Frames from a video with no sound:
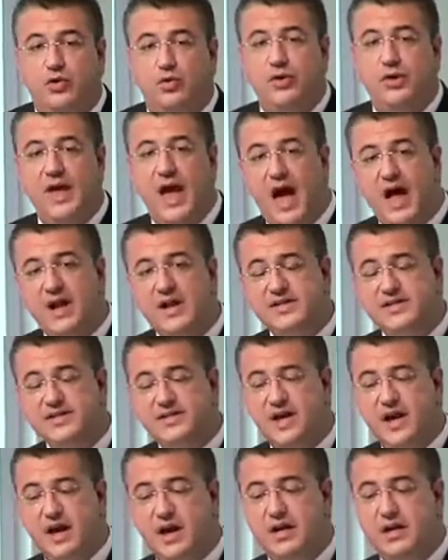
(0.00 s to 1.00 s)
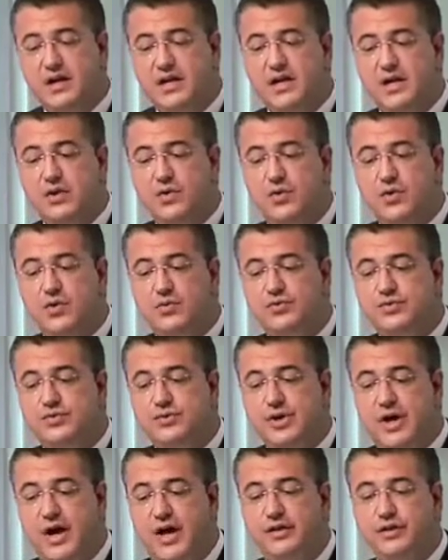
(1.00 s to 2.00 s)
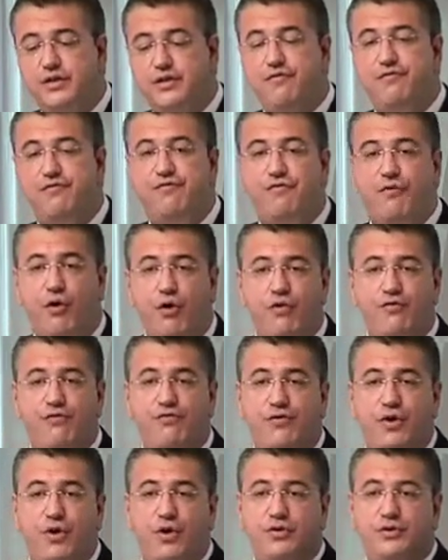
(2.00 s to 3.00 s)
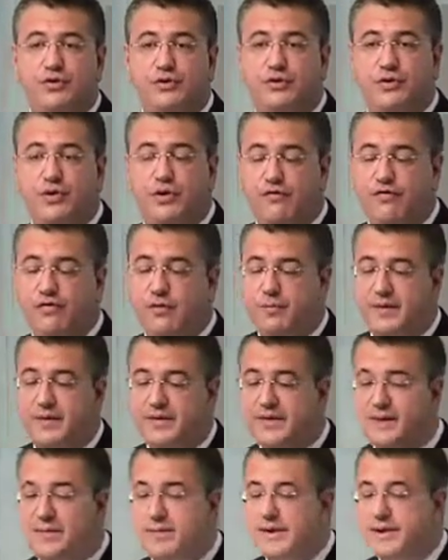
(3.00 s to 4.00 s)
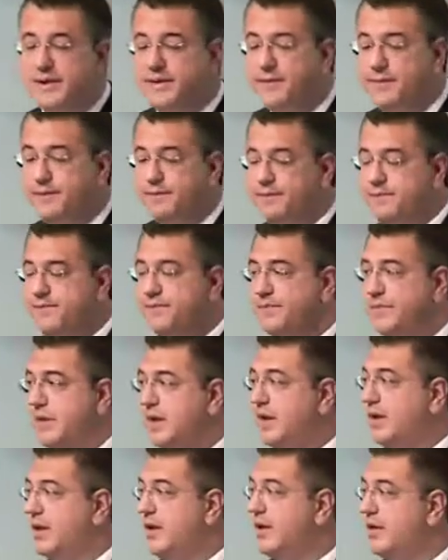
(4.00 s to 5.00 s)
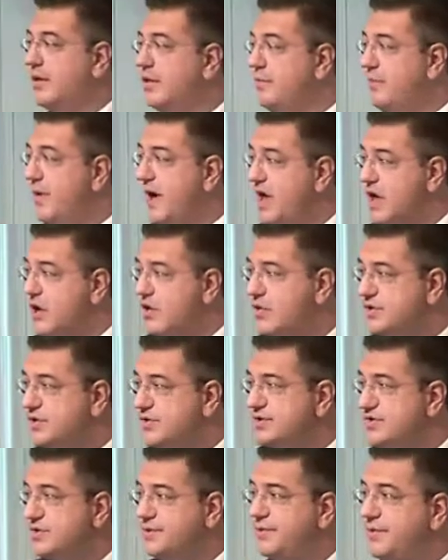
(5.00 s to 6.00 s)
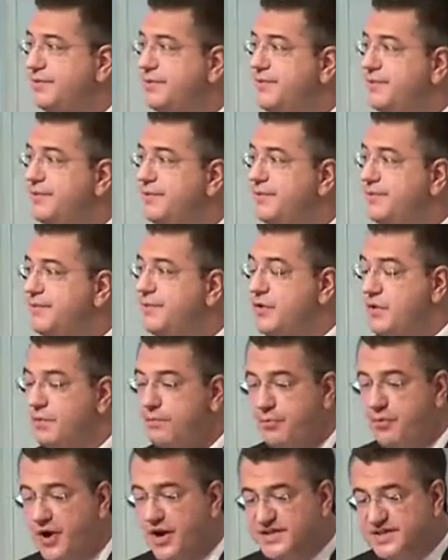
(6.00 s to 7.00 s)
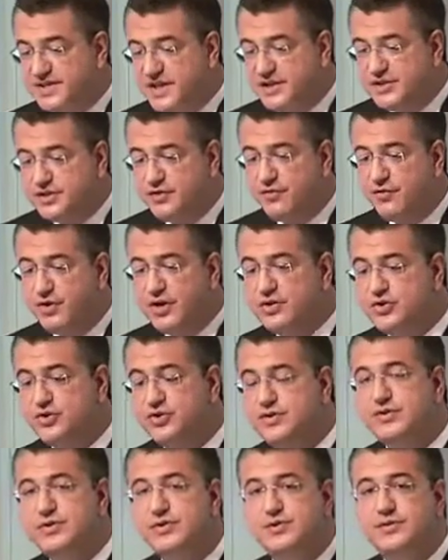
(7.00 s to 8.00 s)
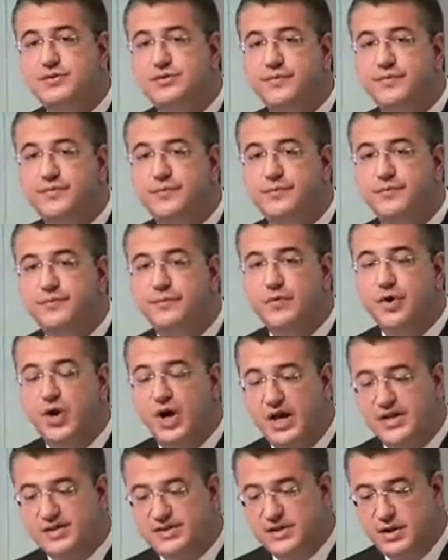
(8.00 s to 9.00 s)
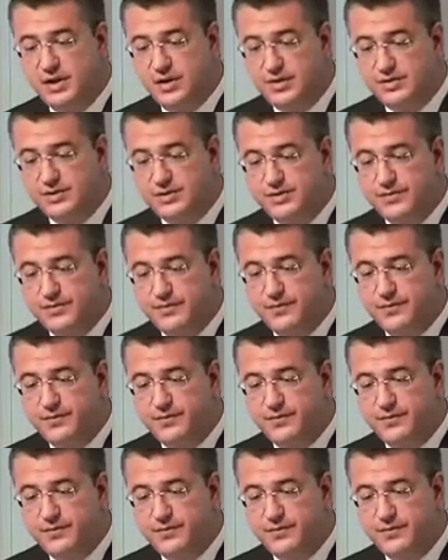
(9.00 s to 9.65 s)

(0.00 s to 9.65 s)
to the unsung heroes at the forefront of the pandemic, the mayors, the presidents of regions, the councillors.